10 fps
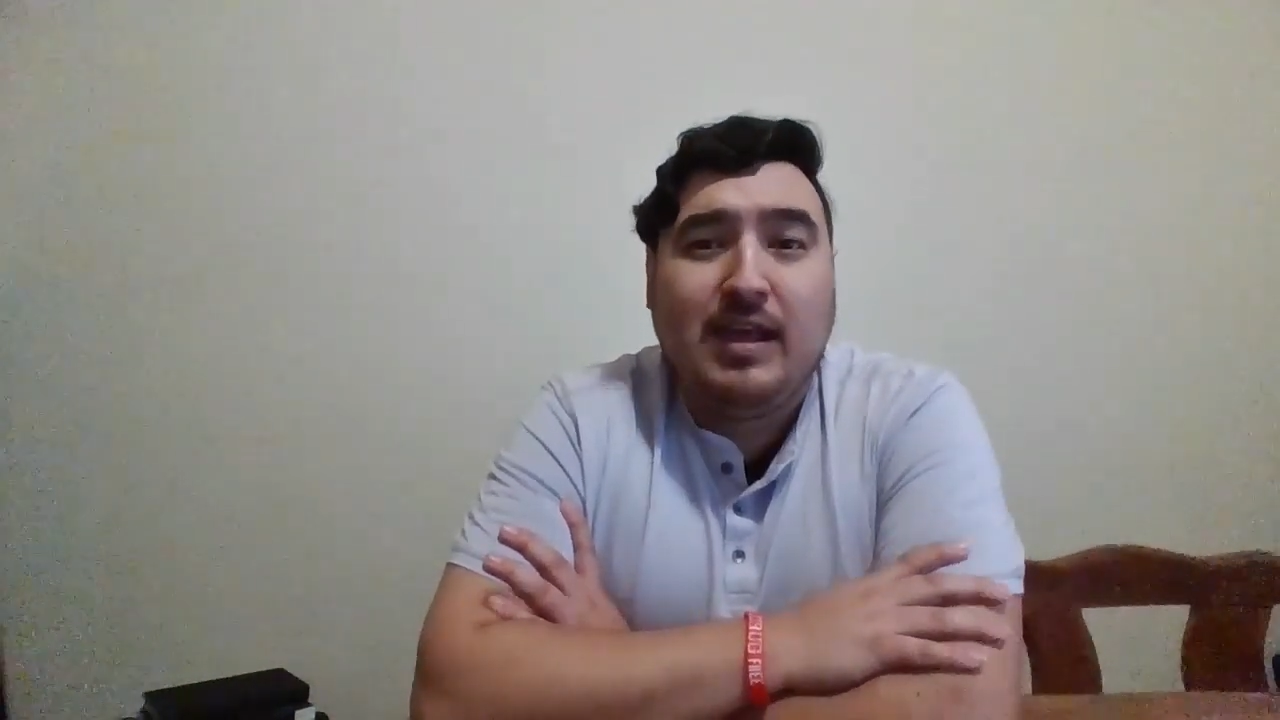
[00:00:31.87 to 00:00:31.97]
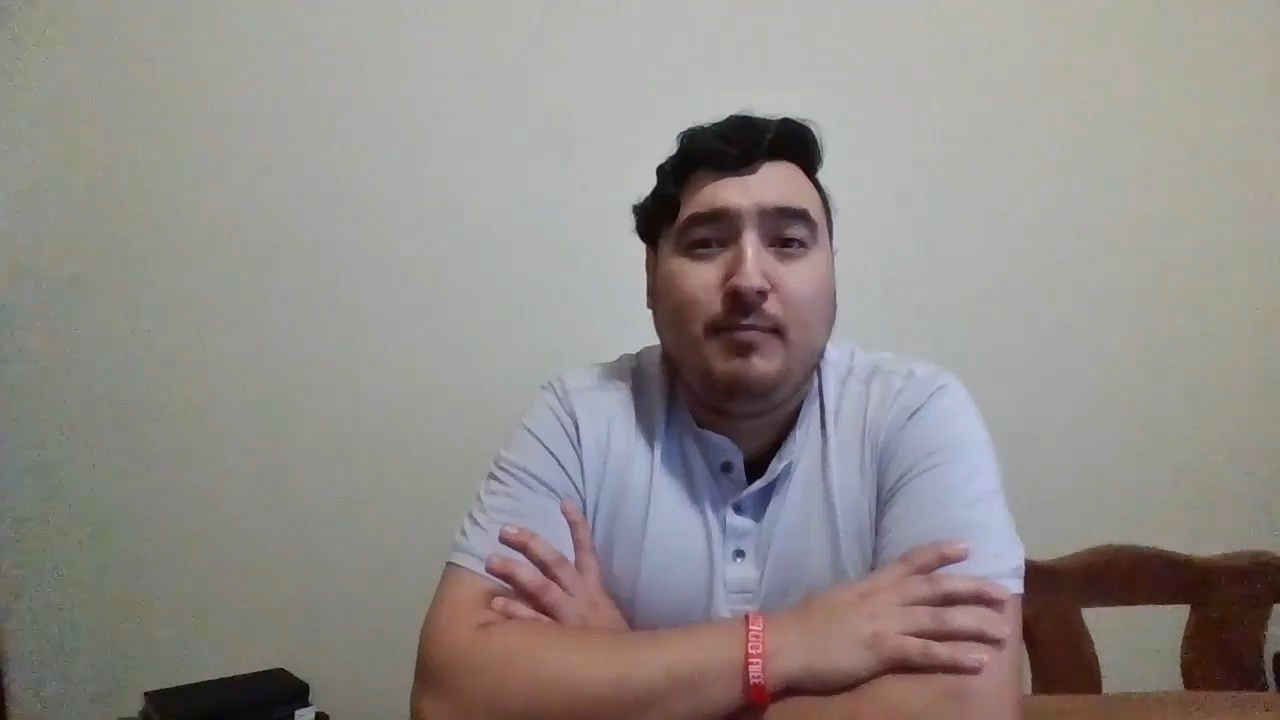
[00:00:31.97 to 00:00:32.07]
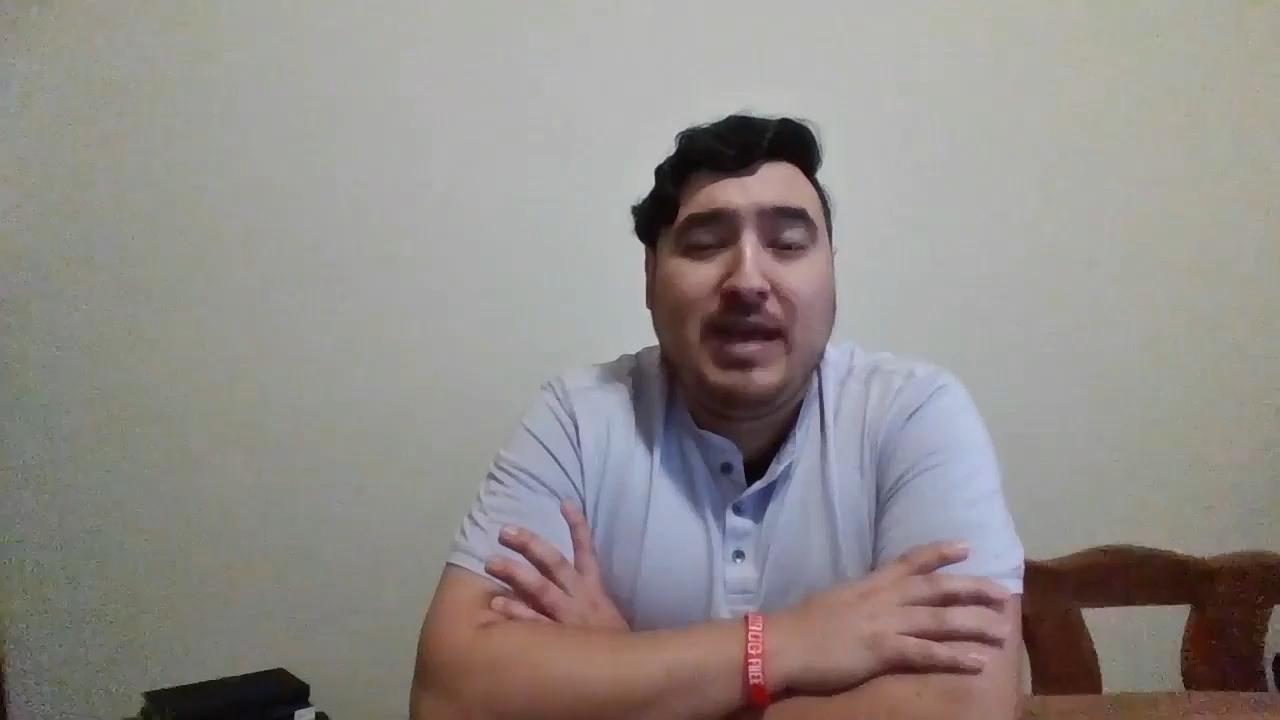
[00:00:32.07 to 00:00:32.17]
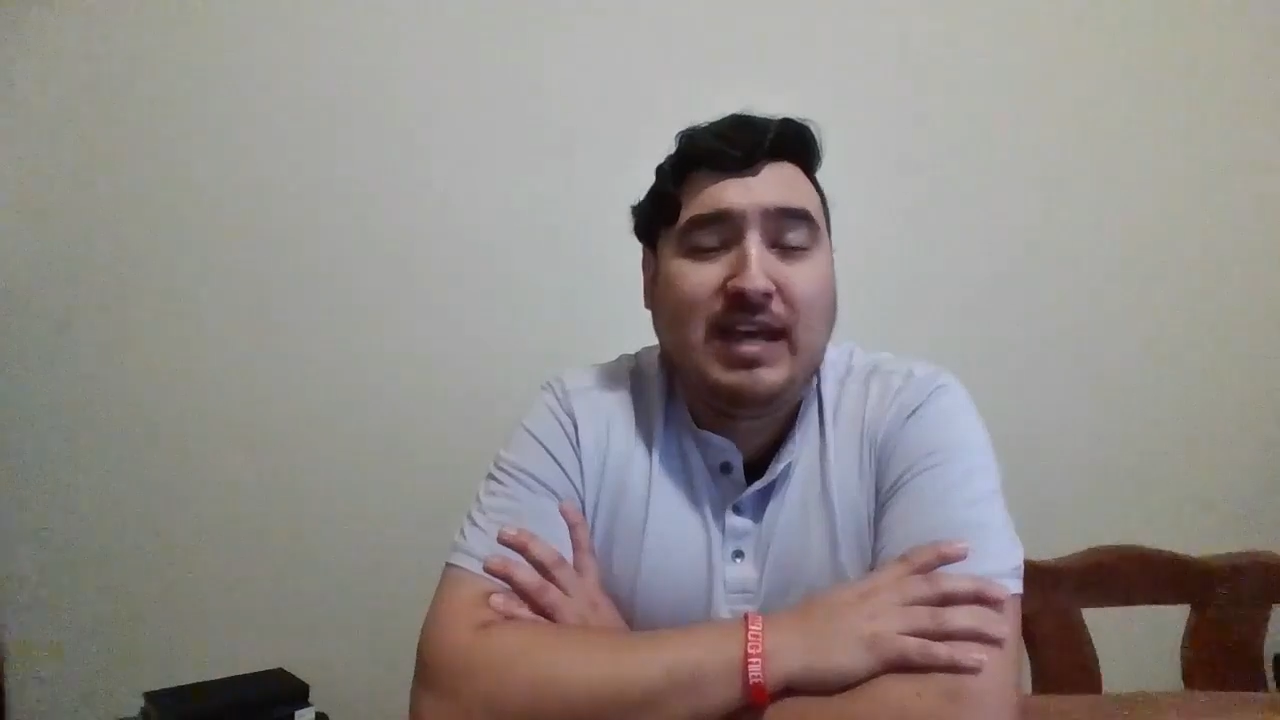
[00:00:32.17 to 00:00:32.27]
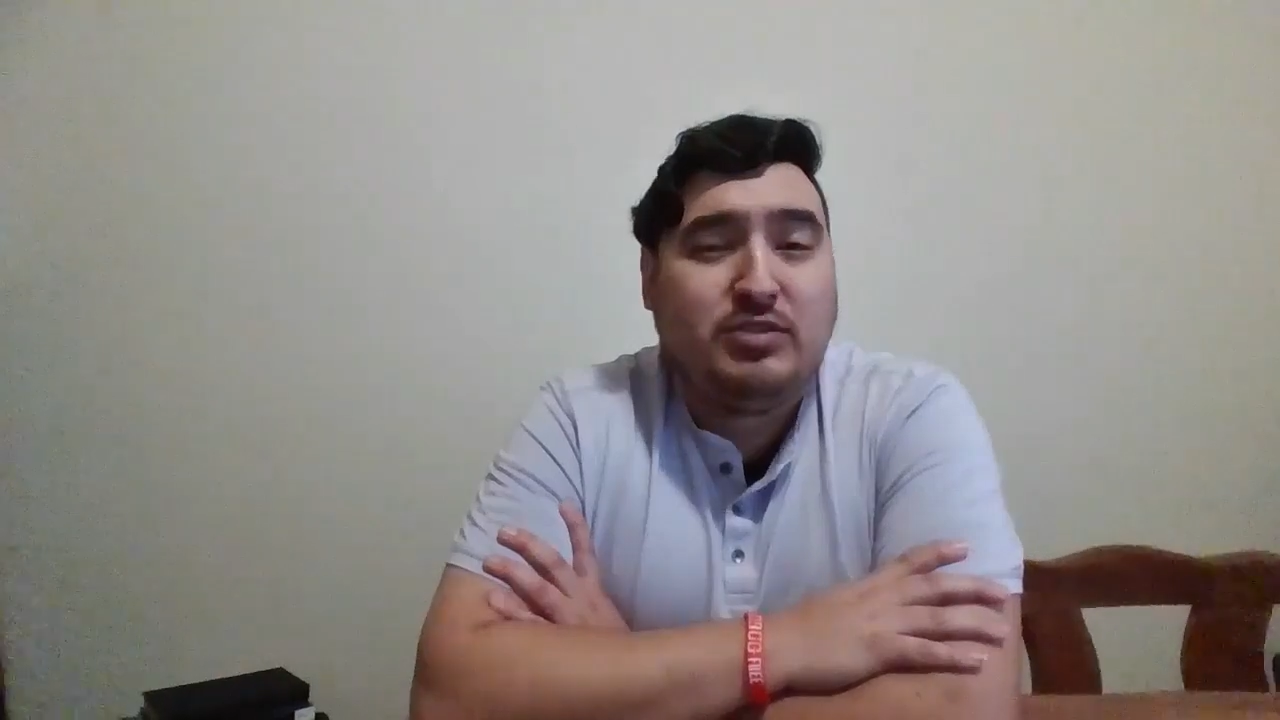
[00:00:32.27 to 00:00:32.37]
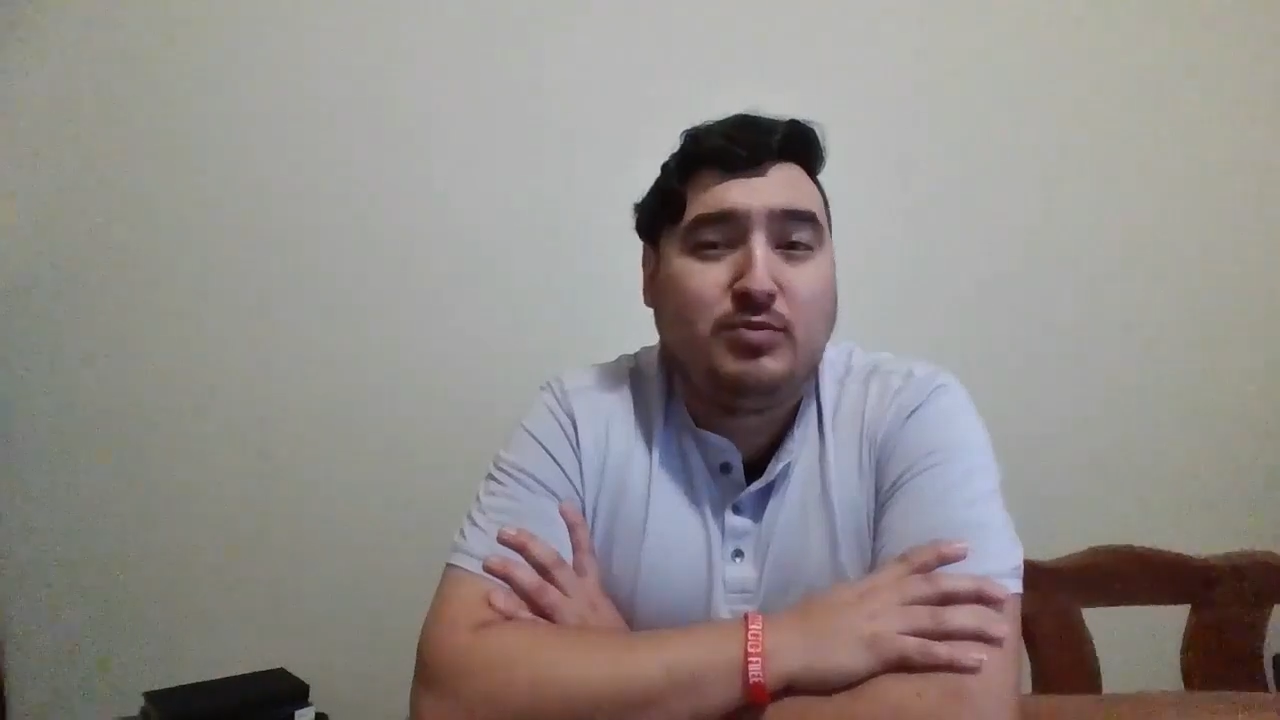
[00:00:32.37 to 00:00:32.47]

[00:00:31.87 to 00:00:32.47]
a past